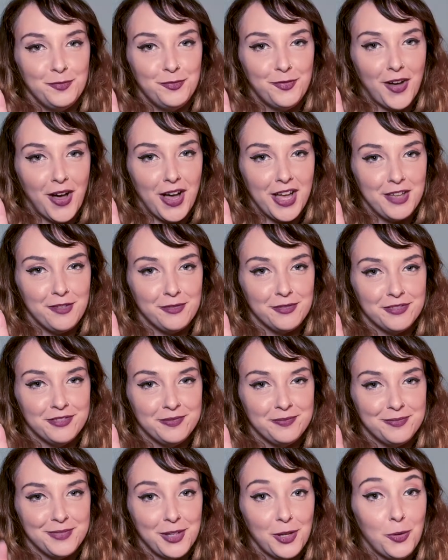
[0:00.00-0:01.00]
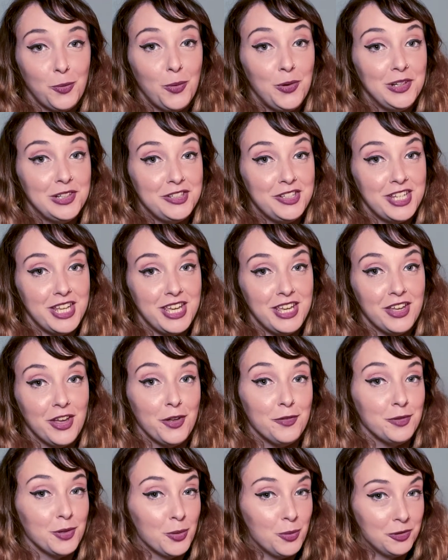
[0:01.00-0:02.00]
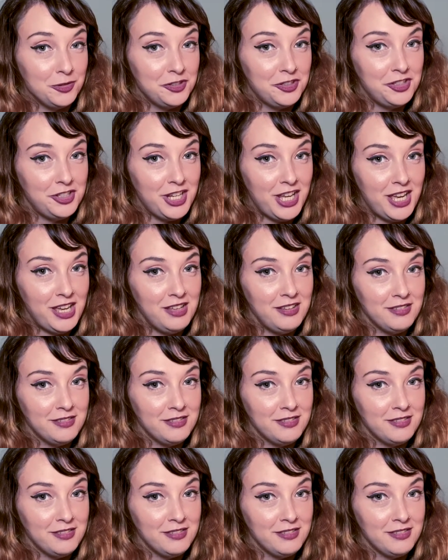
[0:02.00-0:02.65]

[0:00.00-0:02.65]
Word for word: 5. Quality over quantity.